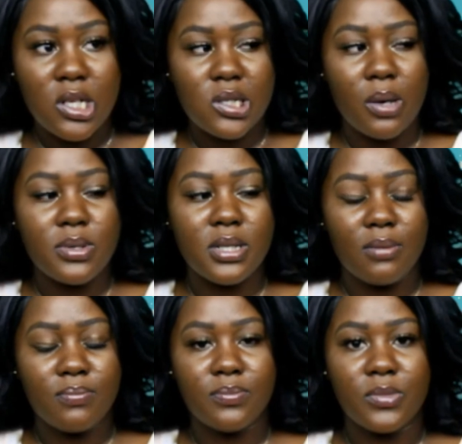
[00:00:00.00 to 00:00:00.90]
So I was
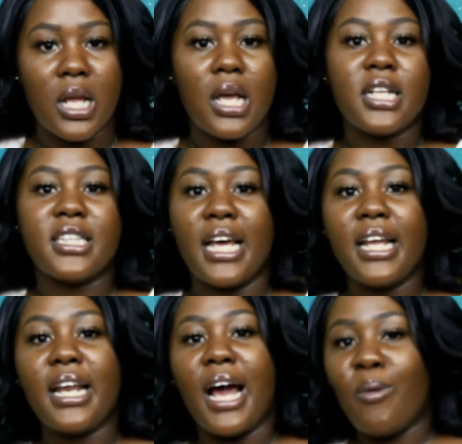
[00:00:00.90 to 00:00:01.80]
like,
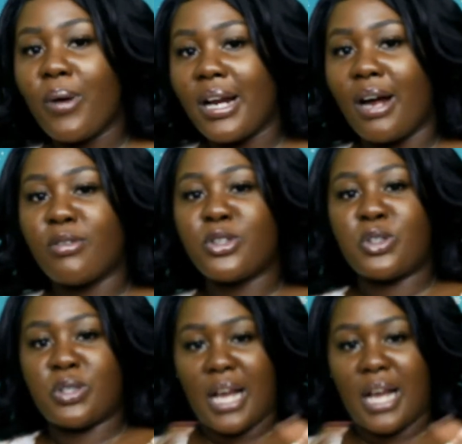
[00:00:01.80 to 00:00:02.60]
Then I went out,